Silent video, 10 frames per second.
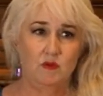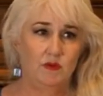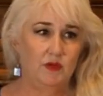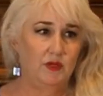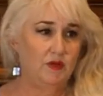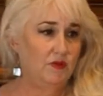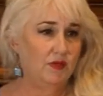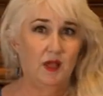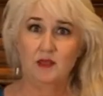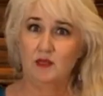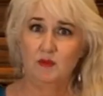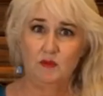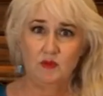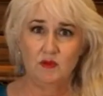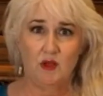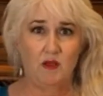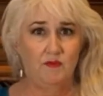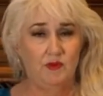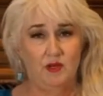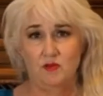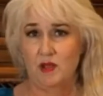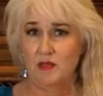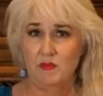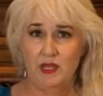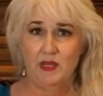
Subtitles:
or you could use Island of the Blue Dolphin and draw the main